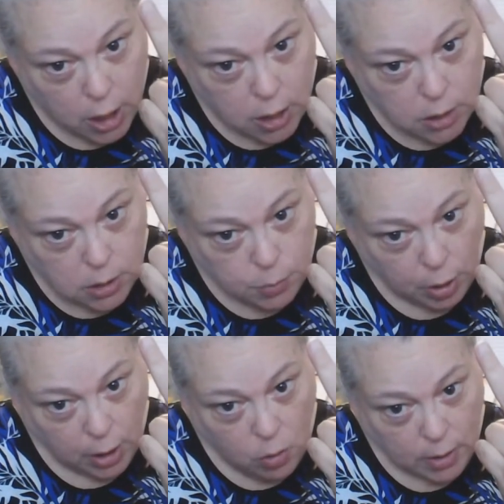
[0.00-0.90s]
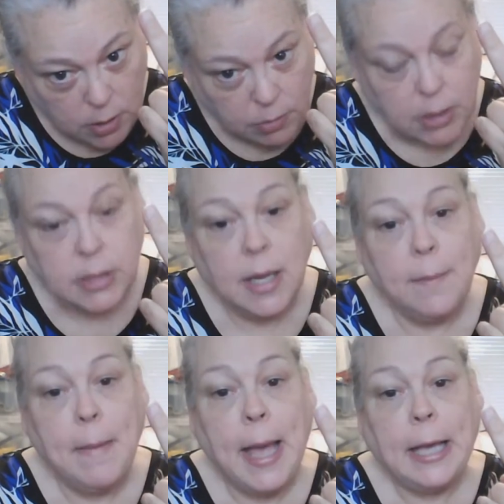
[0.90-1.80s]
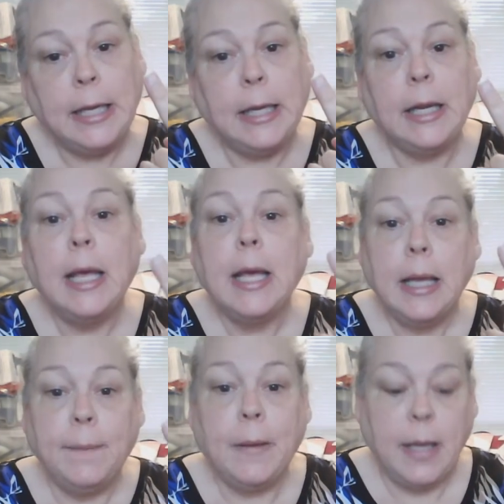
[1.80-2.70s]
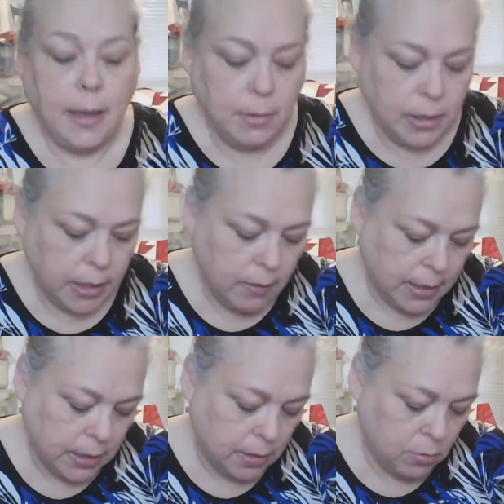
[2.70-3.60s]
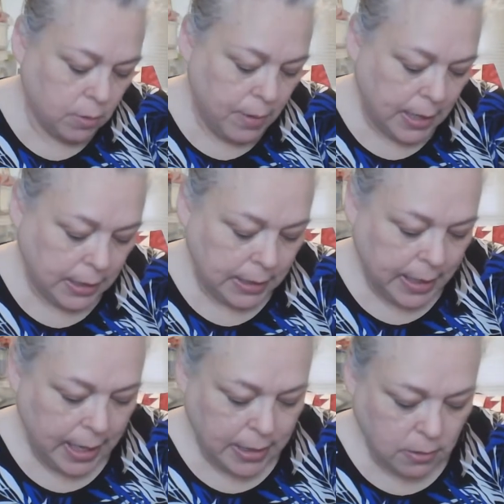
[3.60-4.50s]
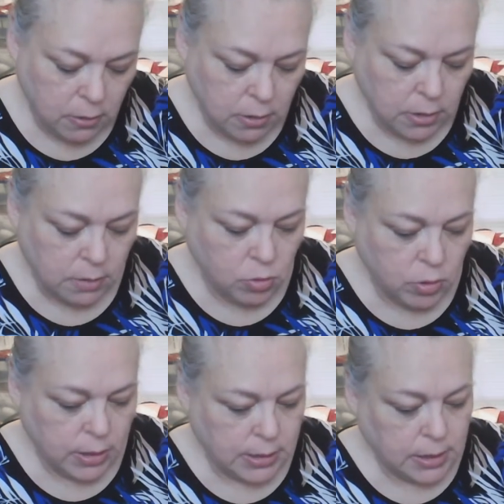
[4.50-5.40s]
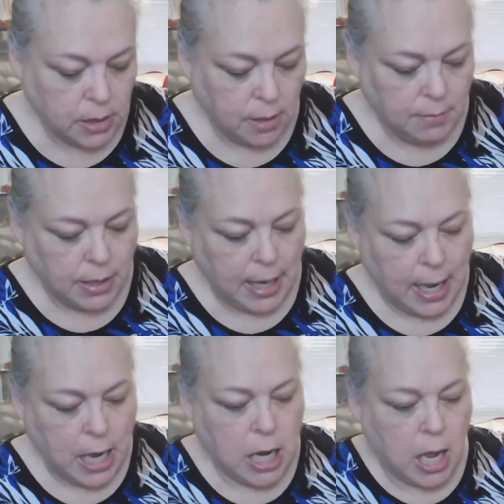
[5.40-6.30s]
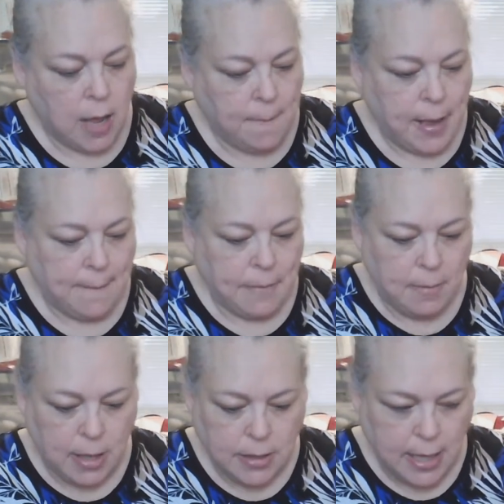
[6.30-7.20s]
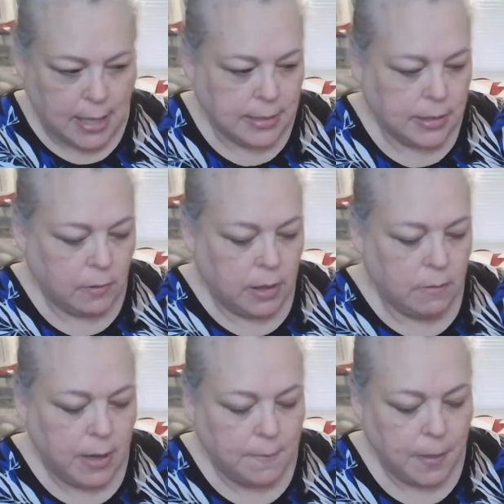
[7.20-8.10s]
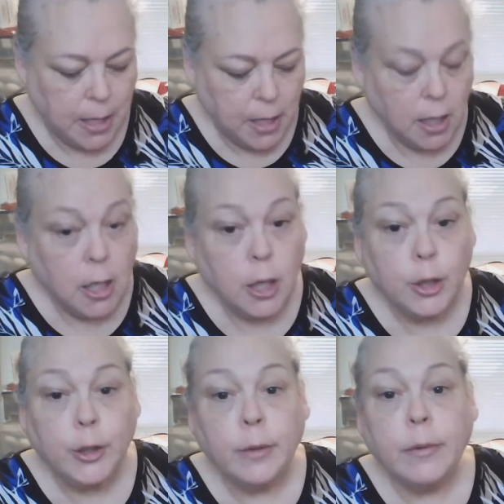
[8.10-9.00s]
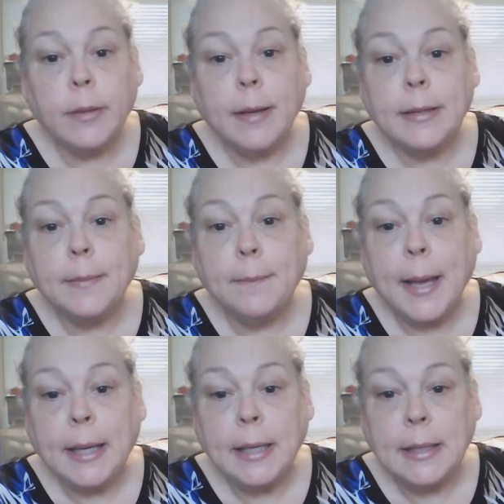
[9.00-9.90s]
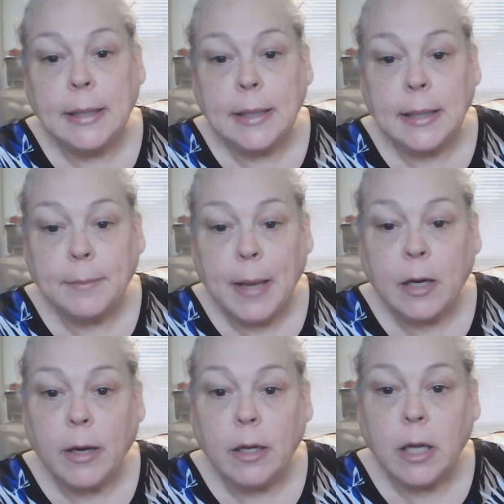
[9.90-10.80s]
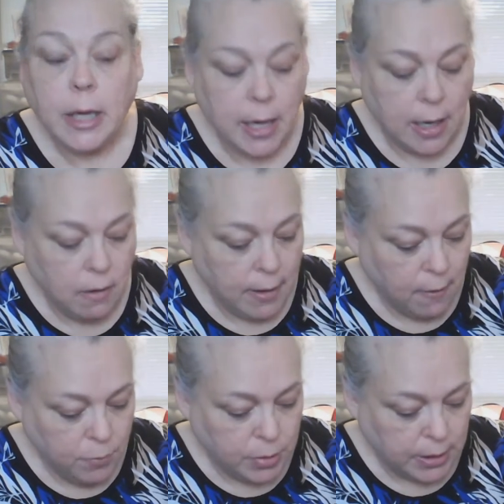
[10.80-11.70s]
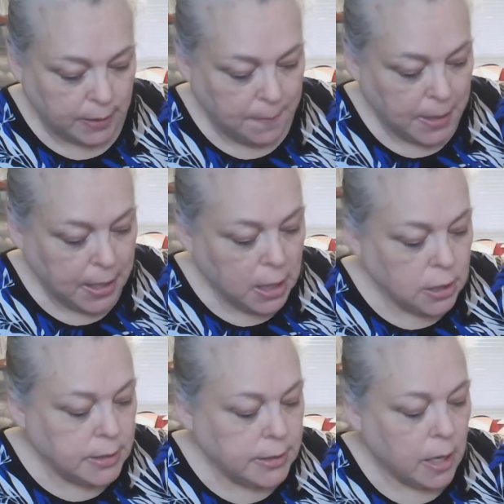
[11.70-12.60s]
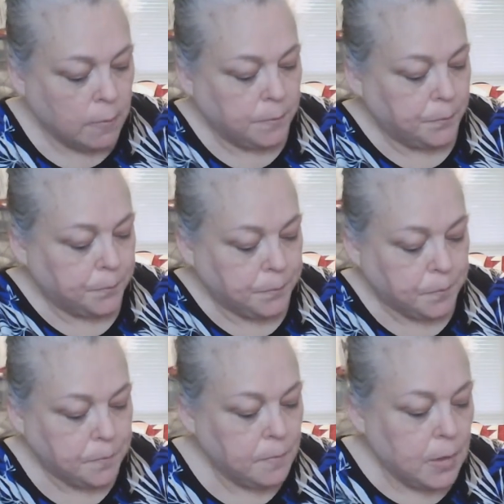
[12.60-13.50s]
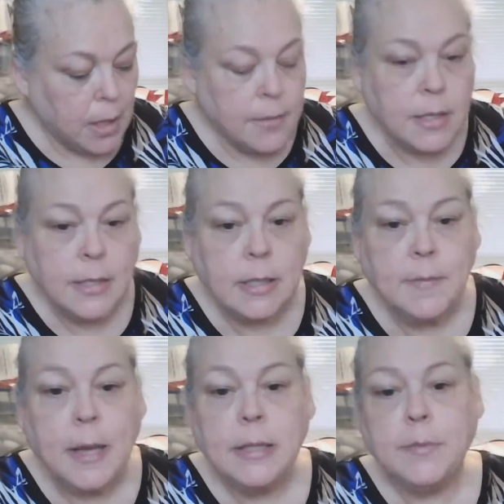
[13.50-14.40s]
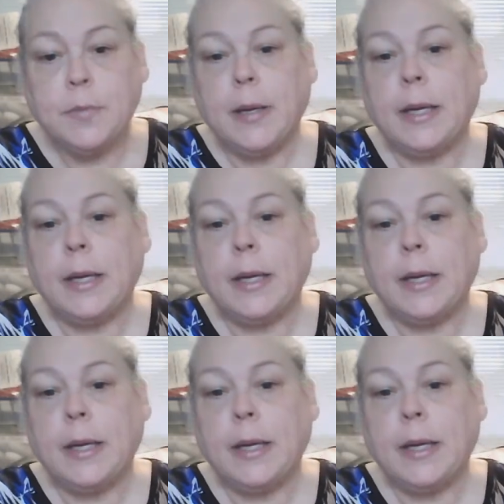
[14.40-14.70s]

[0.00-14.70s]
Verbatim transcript: spring quilts with the same backing, it became clear I needed more backing. I had to order some more and it did come in and I'm happy about that. So anyway, don't worry about the backing background. I now have plenty. So this is my spring